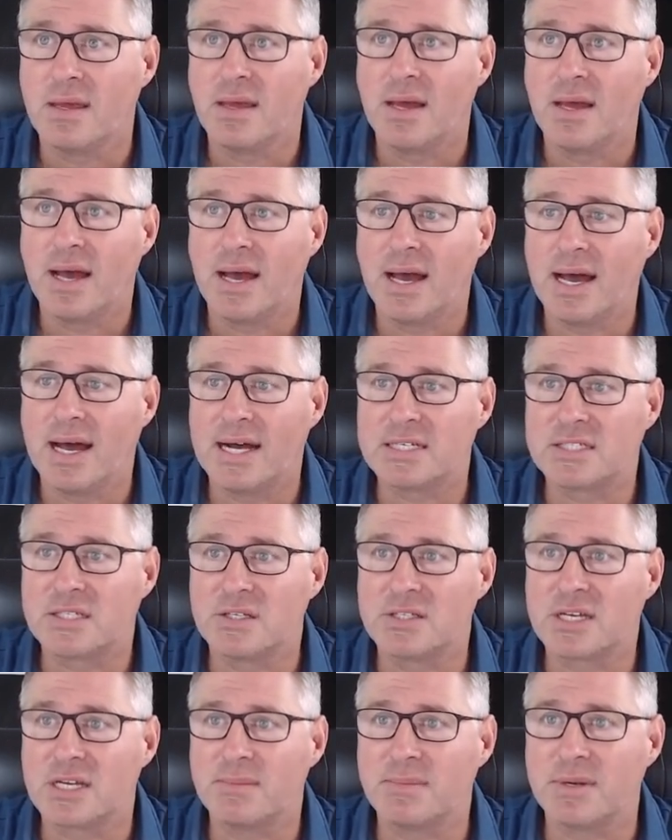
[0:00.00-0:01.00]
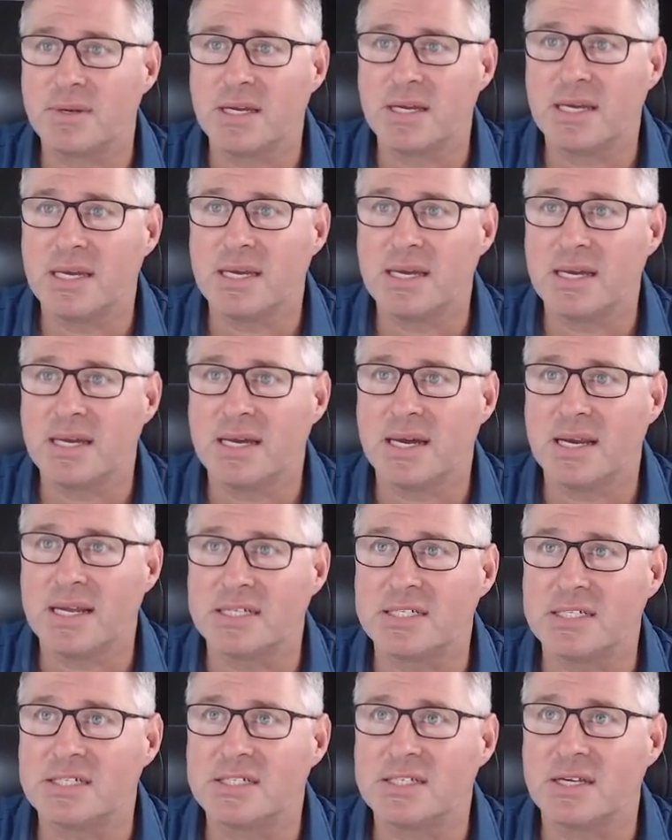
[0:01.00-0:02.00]
So this is going to be an
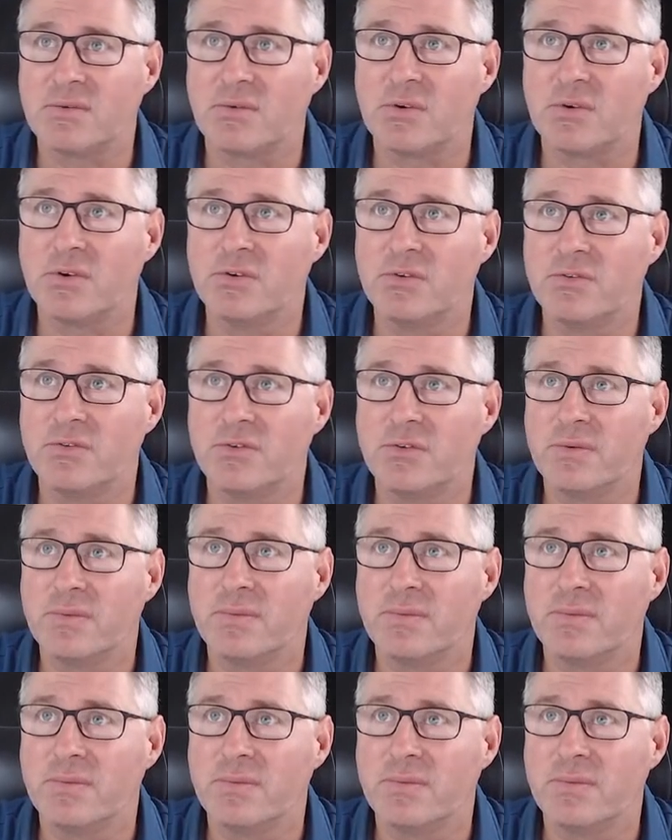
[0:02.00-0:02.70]
existing roof.